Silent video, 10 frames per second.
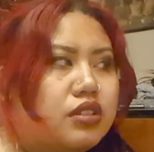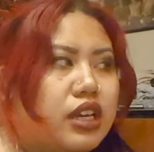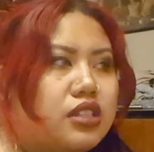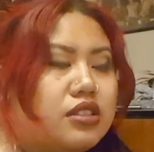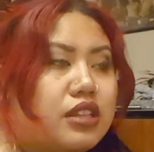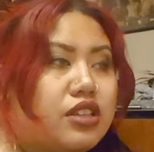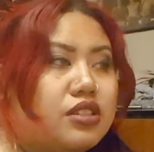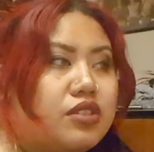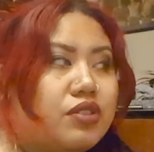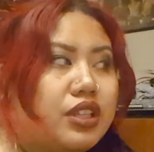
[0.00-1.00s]
I
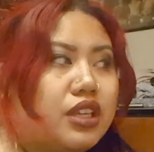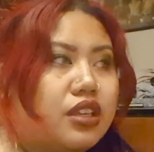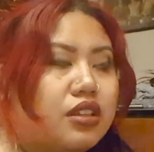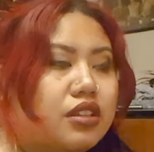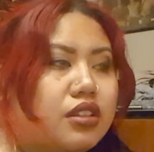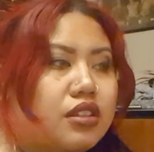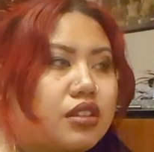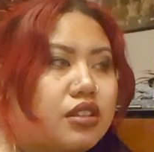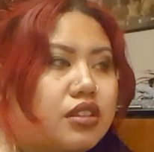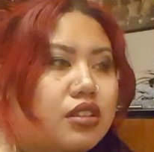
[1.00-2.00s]
do really
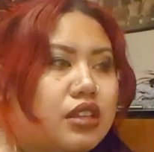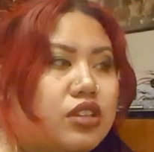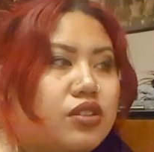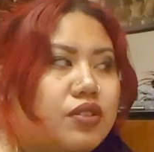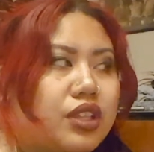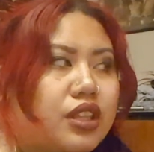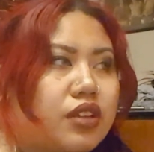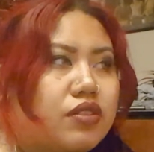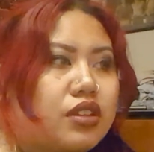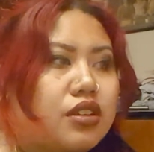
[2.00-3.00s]

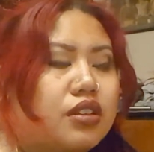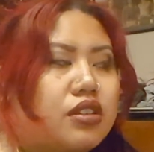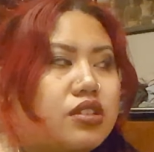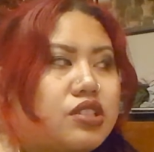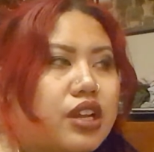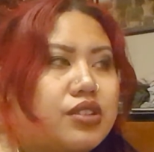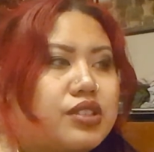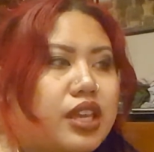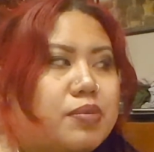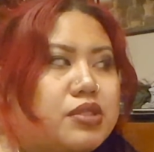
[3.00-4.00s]
love the
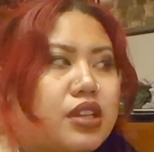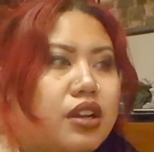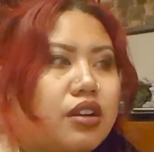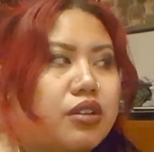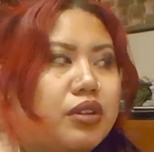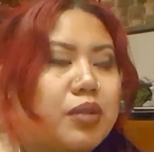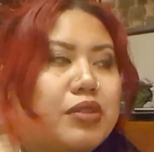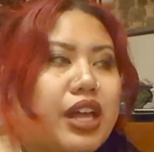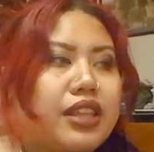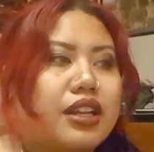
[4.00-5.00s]
Shadowscapes Tarot, and I'm
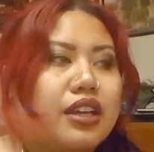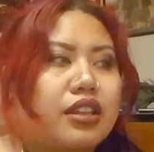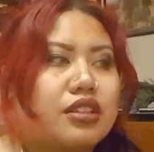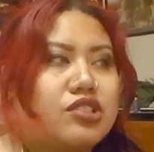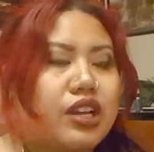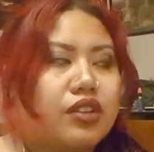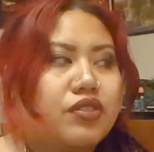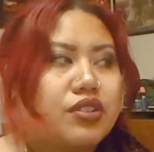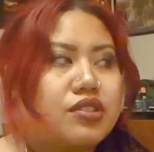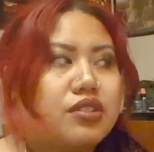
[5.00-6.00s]
glad that I got the check
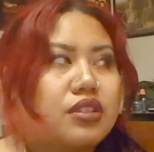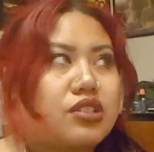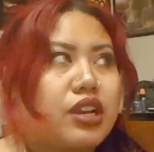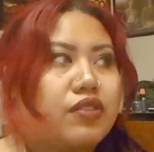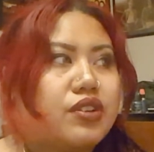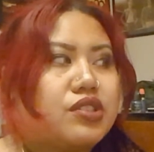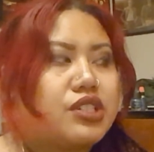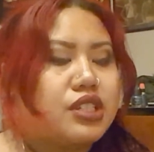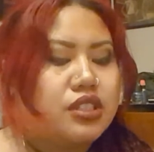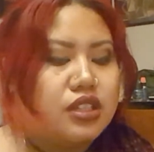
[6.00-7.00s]

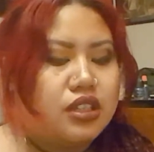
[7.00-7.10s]
version.